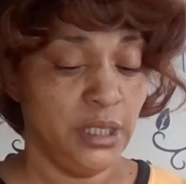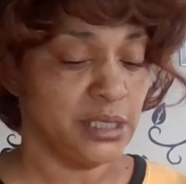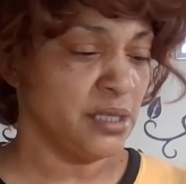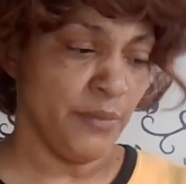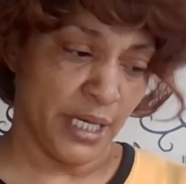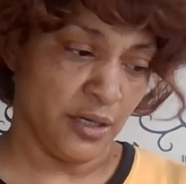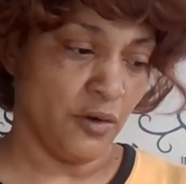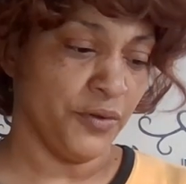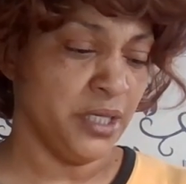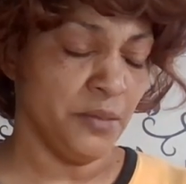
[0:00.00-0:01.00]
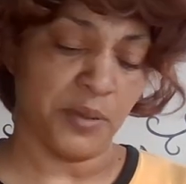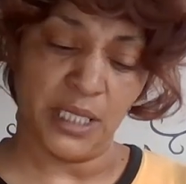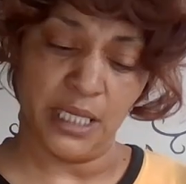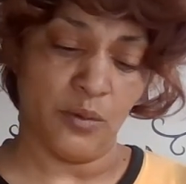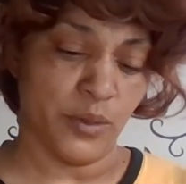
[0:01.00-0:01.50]
And somebody over here
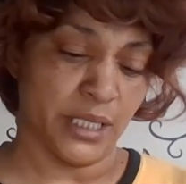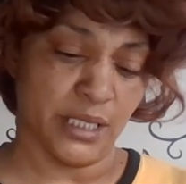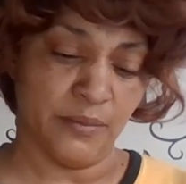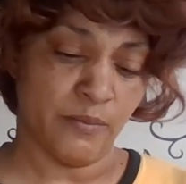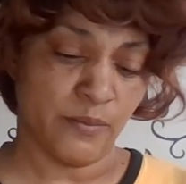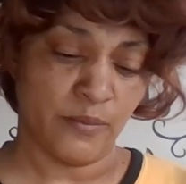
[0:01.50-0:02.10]
playing with it.